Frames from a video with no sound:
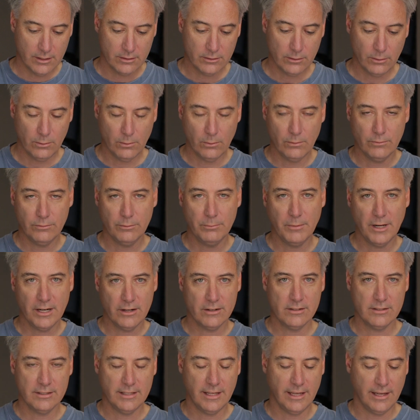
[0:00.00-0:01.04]
so from my
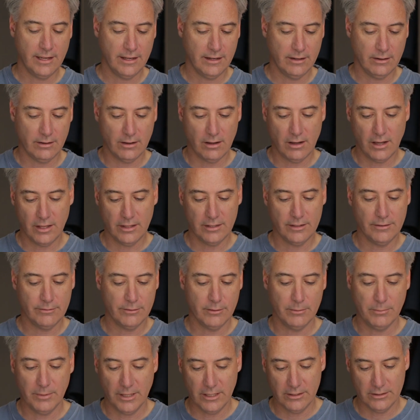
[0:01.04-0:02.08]
understand, all the
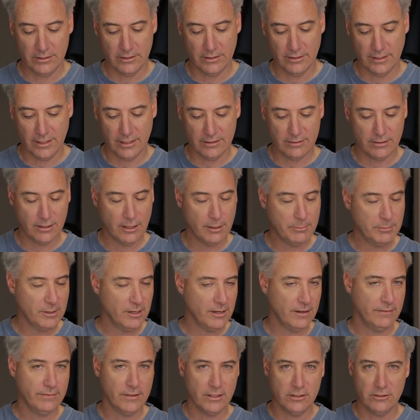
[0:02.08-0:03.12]
information that's
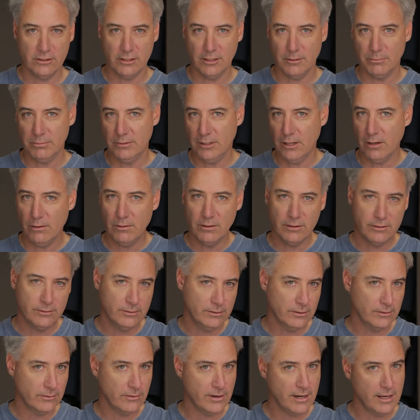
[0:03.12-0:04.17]
coming off the chip, going
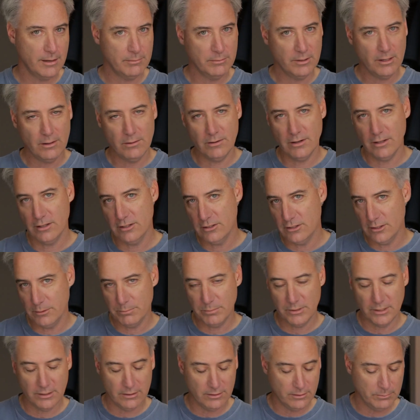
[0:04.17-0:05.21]
through the RAM, going to the
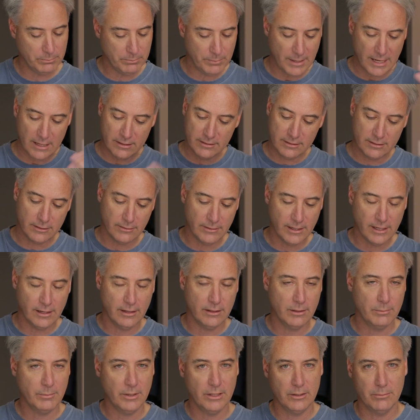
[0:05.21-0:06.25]
GPU, bouncing around
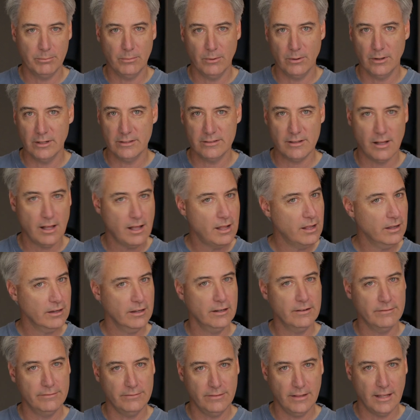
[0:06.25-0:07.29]
on the motherboard, it's all
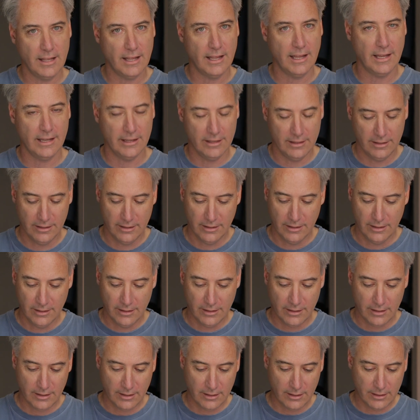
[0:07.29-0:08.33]
gonna fly
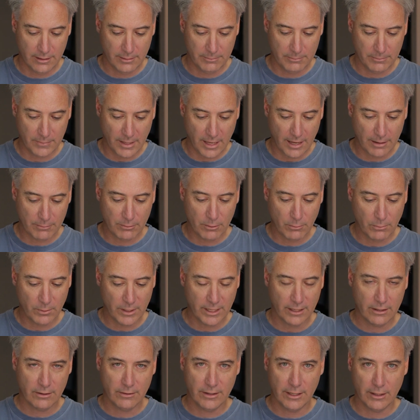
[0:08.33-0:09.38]
um, I'm going to
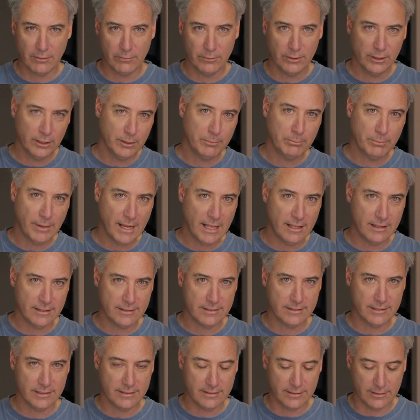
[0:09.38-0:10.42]
want to create a really
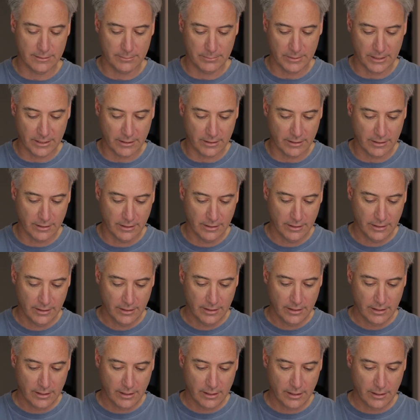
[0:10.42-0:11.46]
balanced system here.
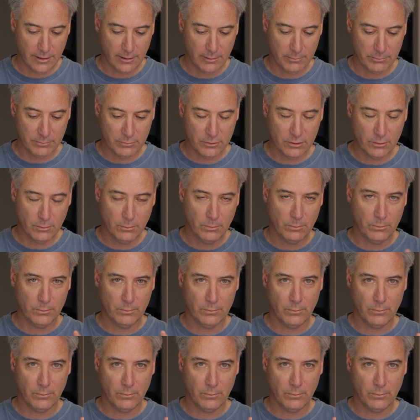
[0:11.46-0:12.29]
Um, so